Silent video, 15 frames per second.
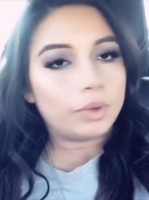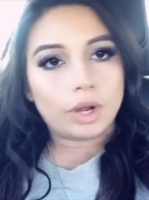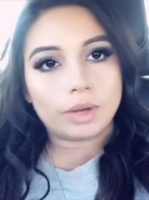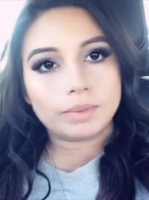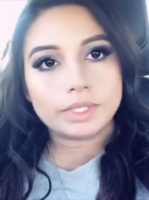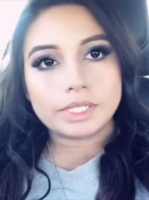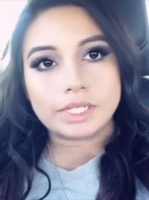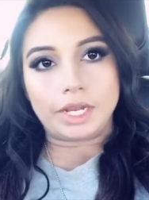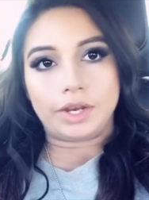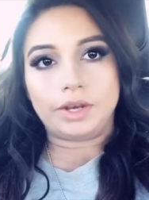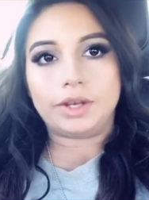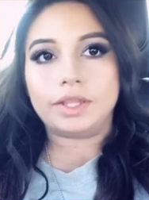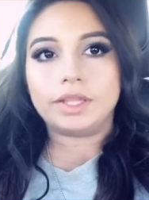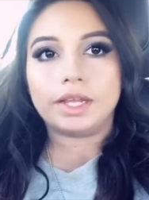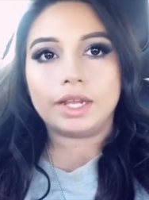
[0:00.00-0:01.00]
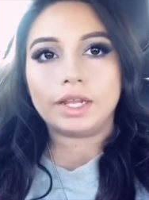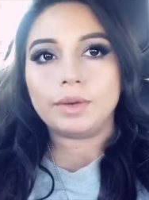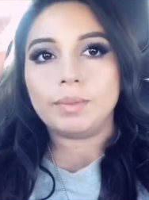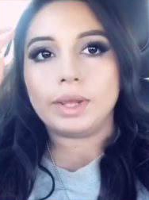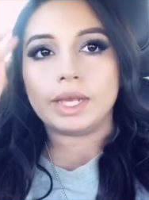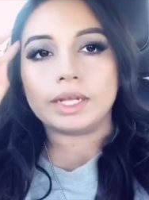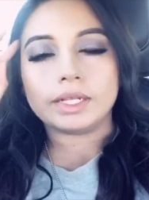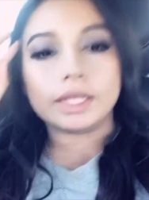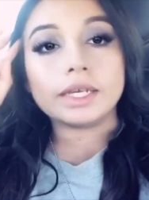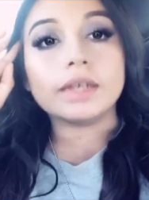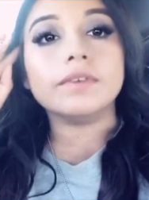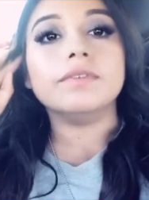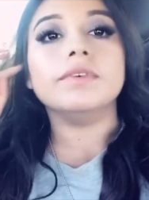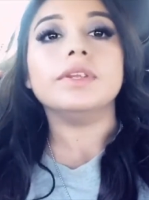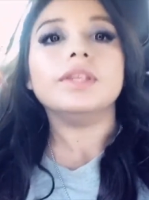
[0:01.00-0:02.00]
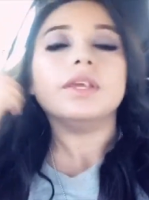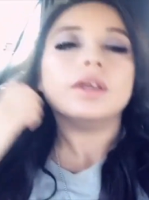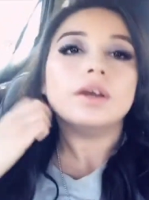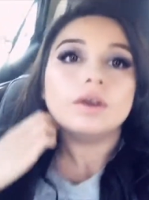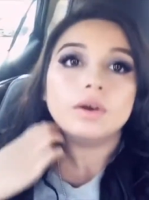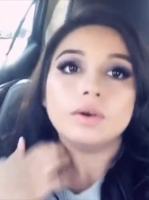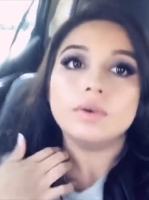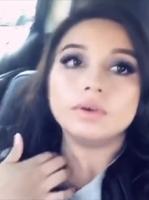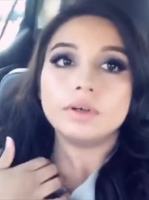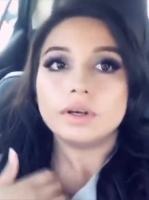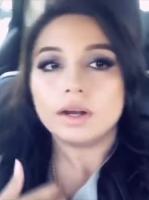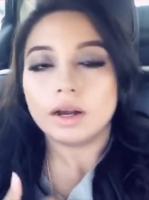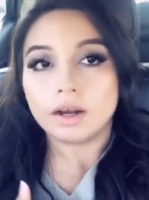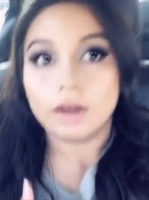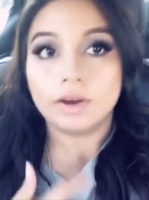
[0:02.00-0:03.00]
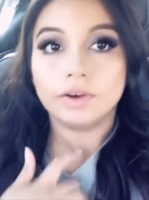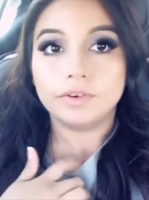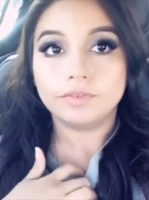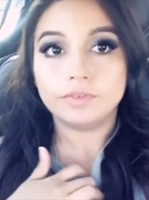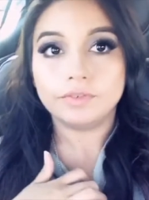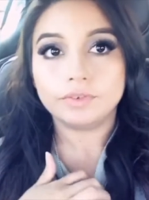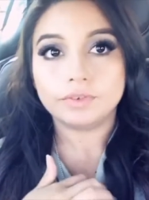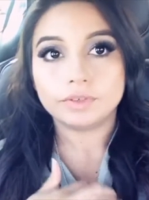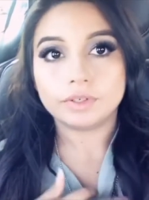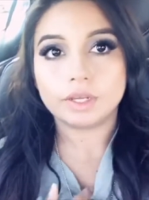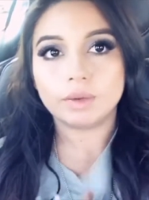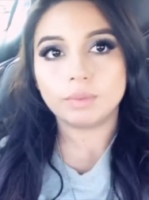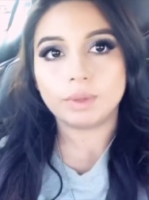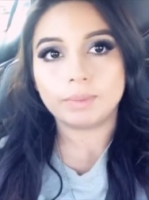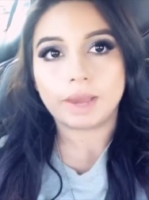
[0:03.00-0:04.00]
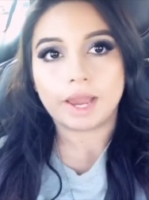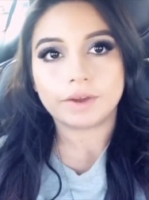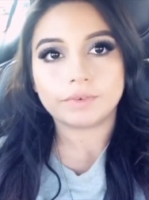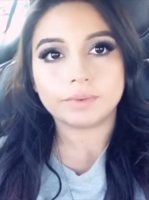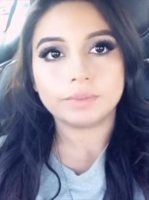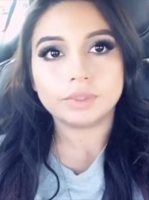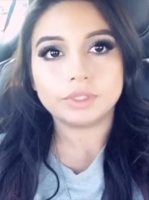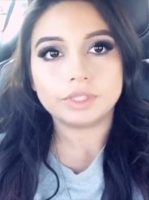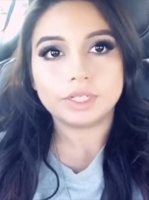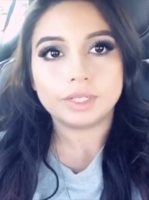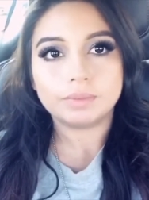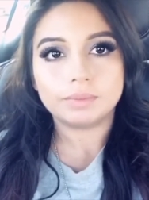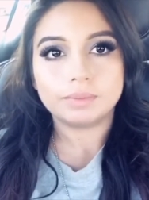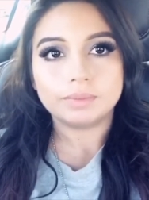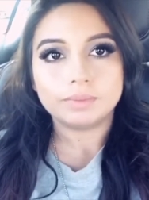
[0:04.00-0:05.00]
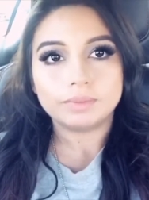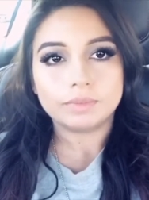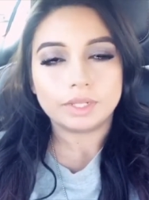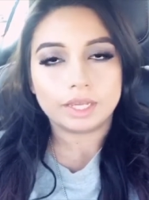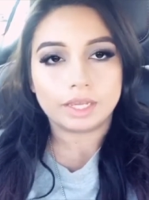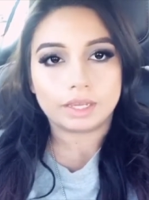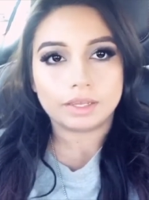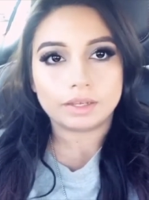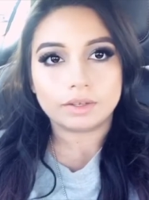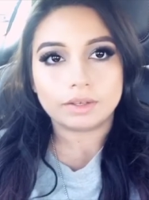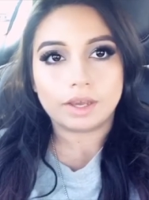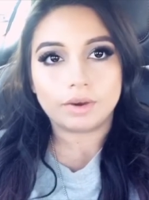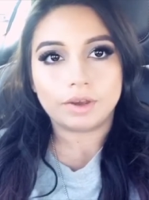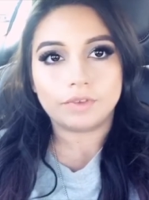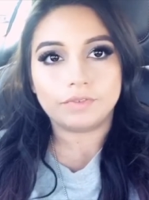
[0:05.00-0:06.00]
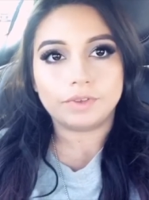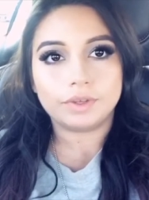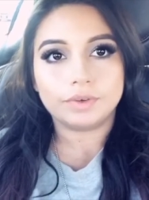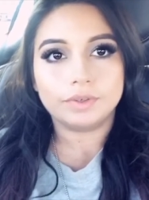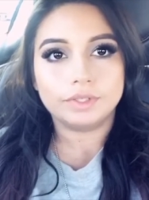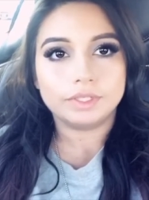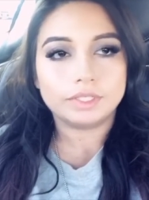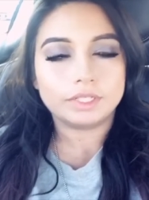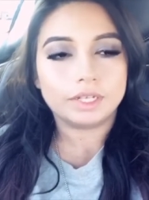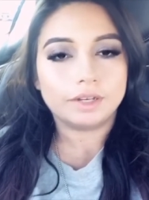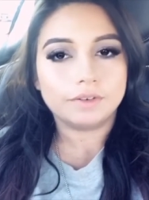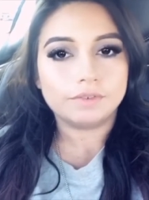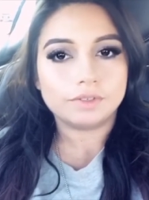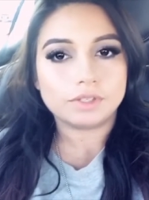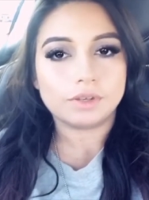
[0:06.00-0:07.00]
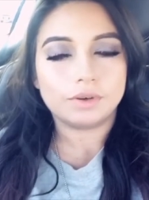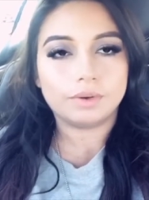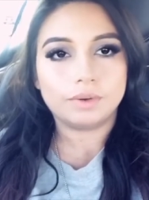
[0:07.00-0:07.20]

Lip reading: promised Aaryn that I'd make like a video of coming back from the trip, like how I feel and stuff, so.